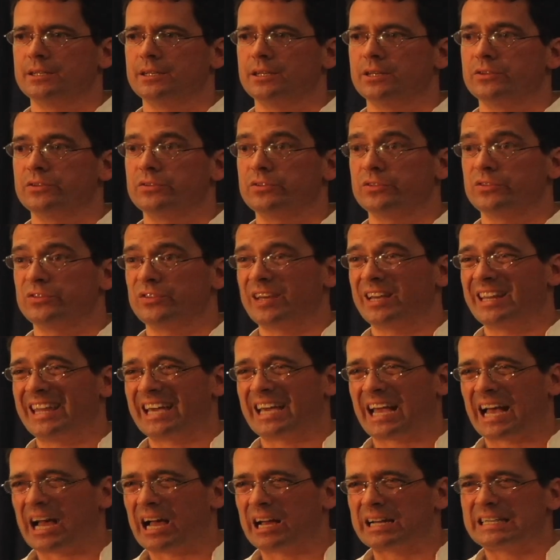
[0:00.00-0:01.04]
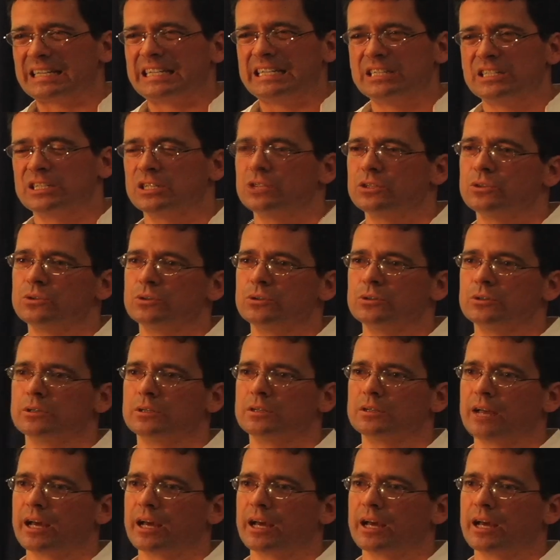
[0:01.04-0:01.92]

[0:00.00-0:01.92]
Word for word: is to say, like, I need to do good.